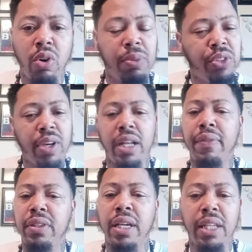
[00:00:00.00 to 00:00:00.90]
want, but you got
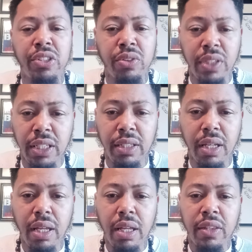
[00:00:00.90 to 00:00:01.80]
everything that you need.
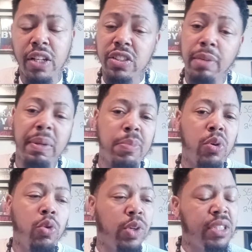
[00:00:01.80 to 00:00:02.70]
There's some people
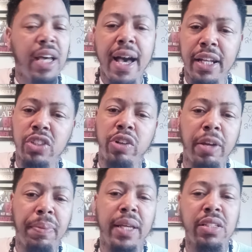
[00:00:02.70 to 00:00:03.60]
who will die to
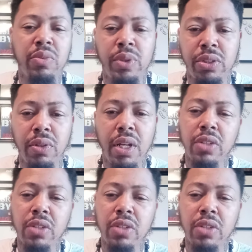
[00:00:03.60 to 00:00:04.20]
trade places with you.